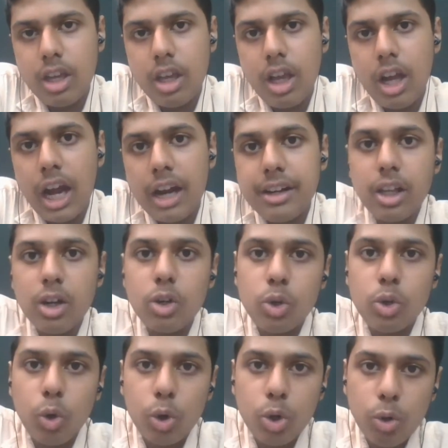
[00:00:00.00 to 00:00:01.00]
Under
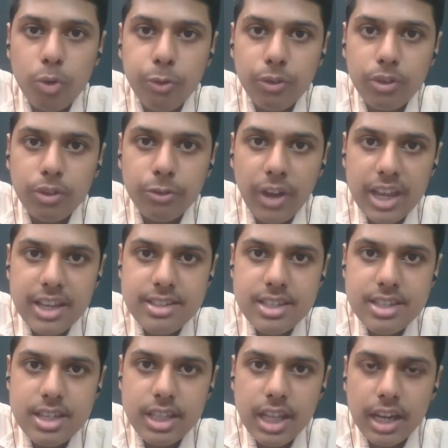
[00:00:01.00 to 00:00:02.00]

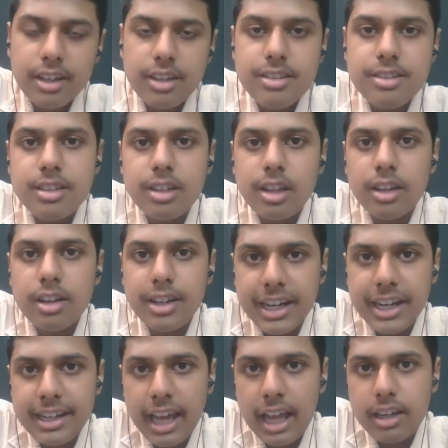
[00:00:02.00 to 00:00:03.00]
rhodophyceae, that is the red
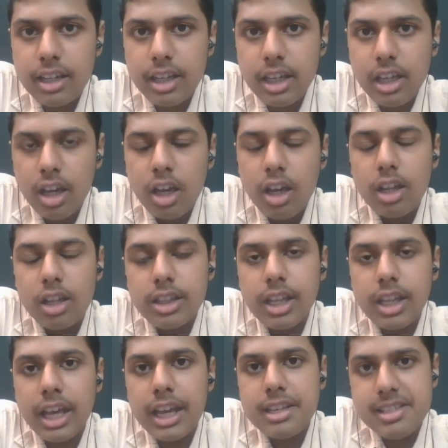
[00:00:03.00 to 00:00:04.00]
algae,
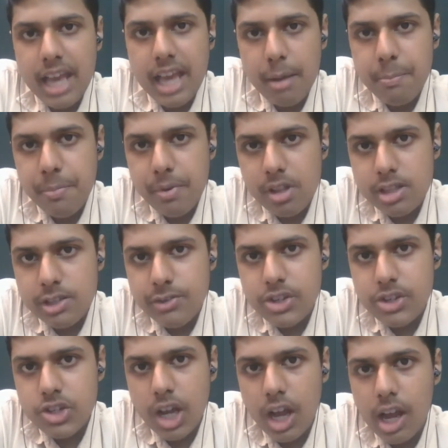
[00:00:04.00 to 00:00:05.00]
the examples which
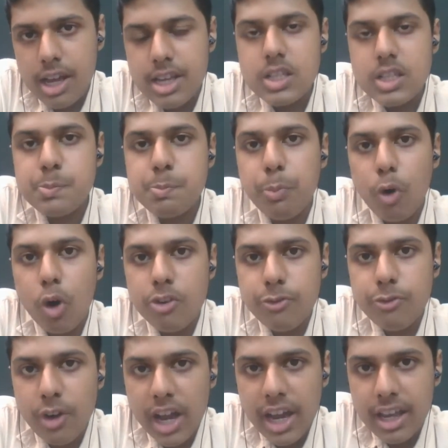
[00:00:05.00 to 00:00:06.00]
are is
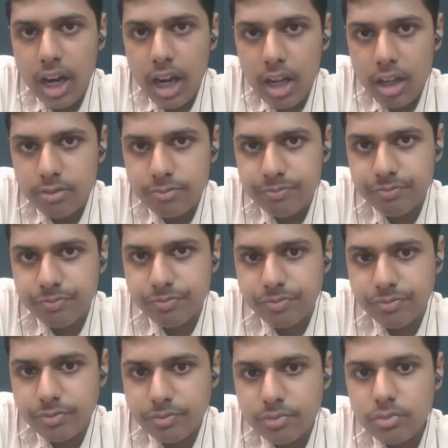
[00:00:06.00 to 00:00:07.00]
porphyra,
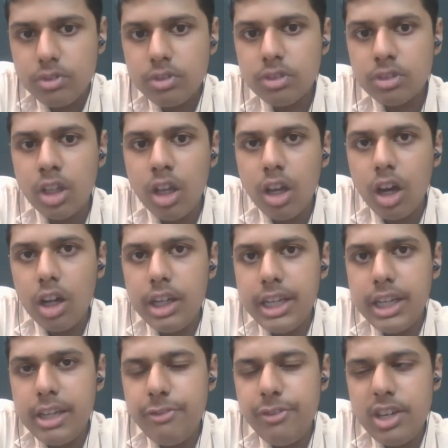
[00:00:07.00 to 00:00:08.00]
a
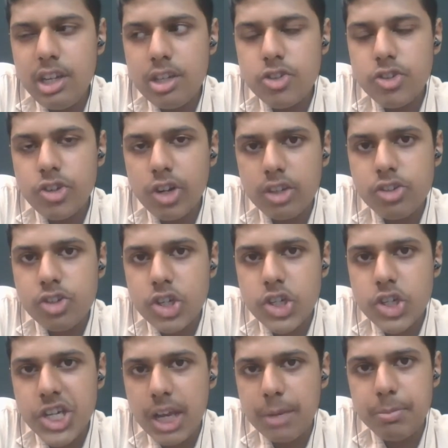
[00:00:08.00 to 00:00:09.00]
leafy structure
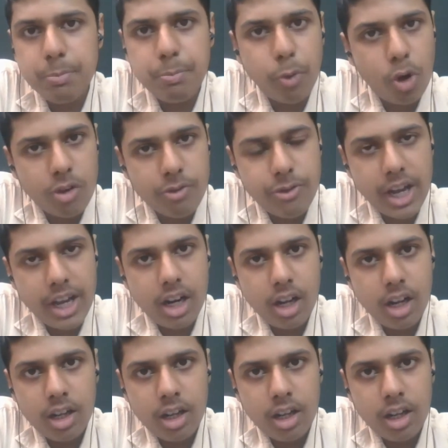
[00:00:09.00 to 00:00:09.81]
shaped porphyra.